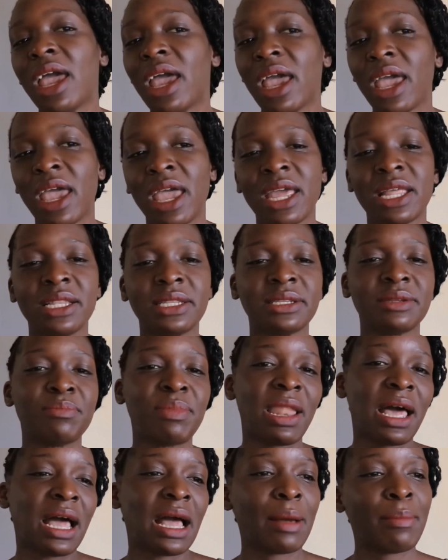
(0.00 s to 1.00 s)
and
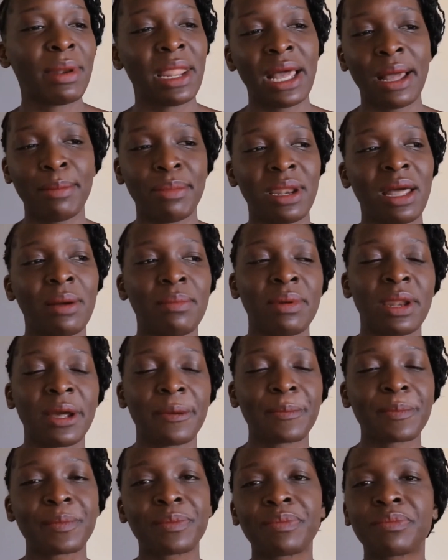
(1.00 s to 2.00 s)
blah blah blah
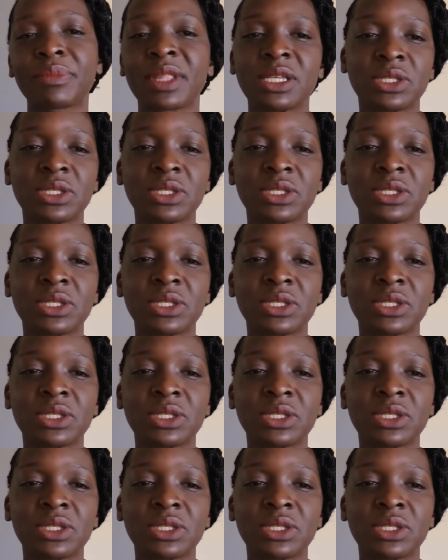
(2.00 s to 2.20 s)
blah.